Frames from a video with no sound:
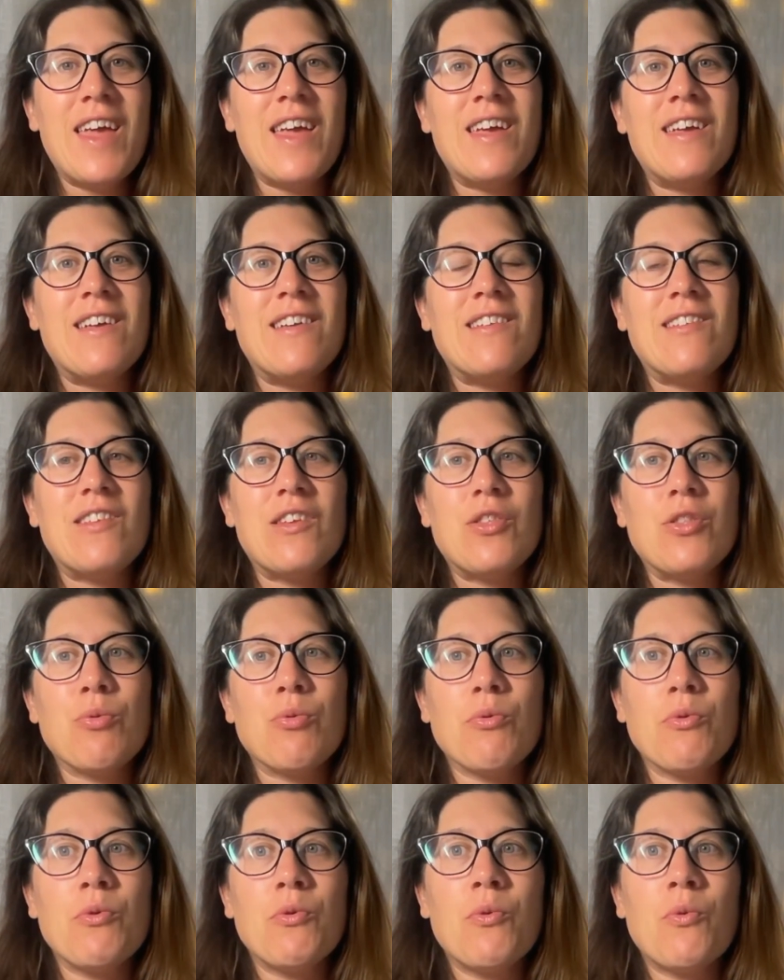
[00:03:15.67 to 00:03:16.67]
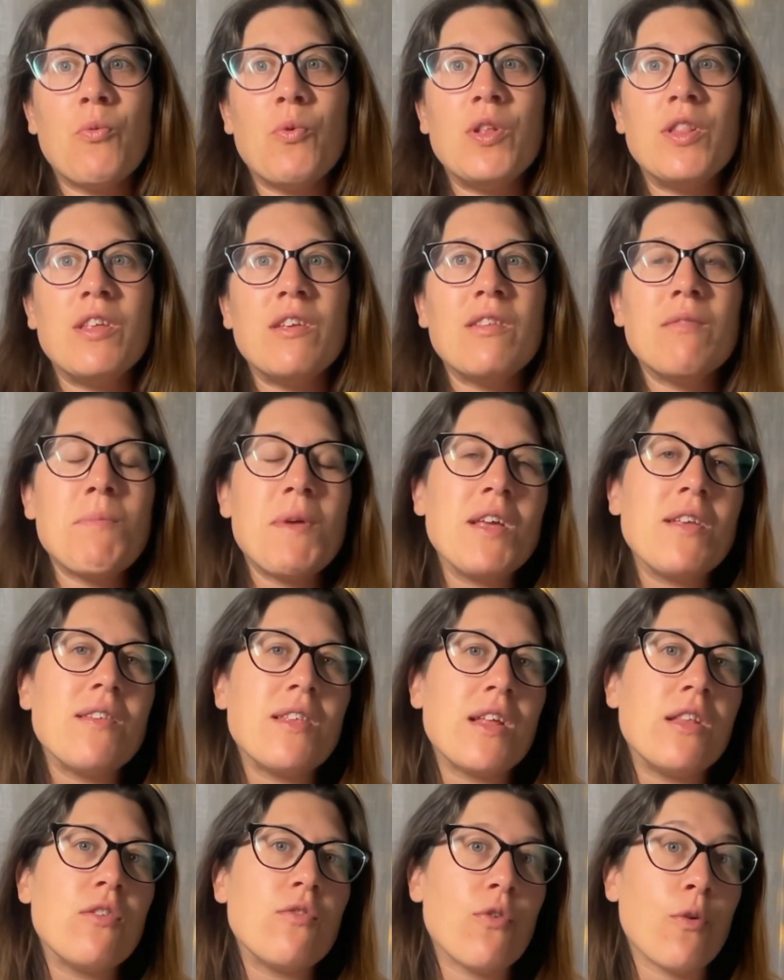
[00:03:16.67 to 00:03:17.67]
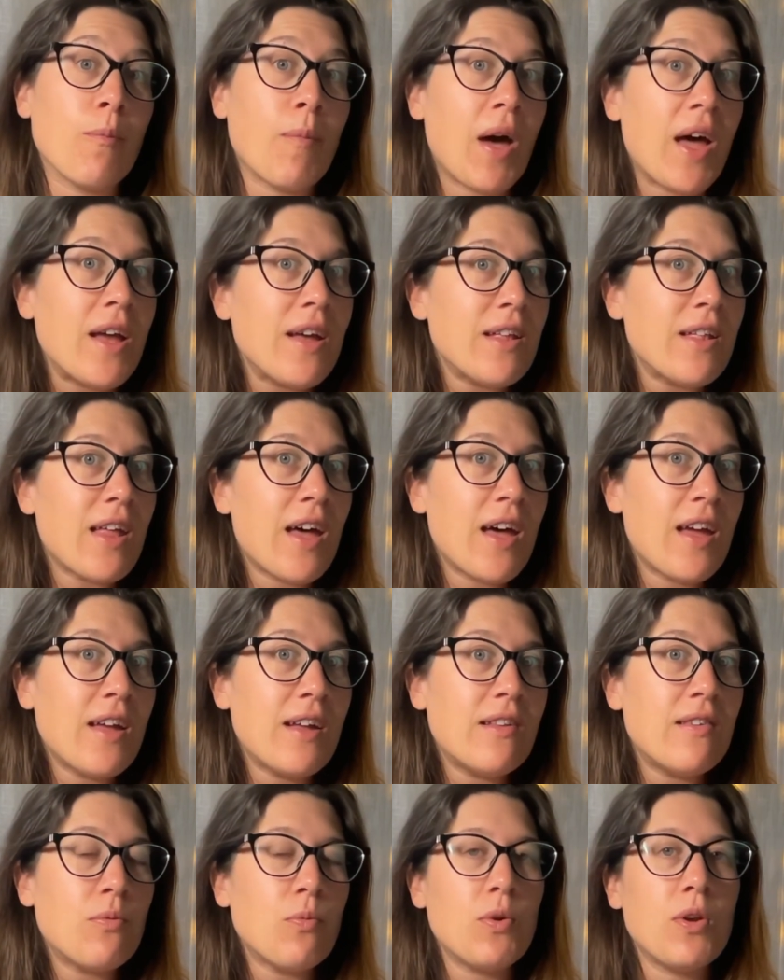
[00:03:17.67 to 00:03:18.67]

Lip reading: is through, would this make sense for my clients?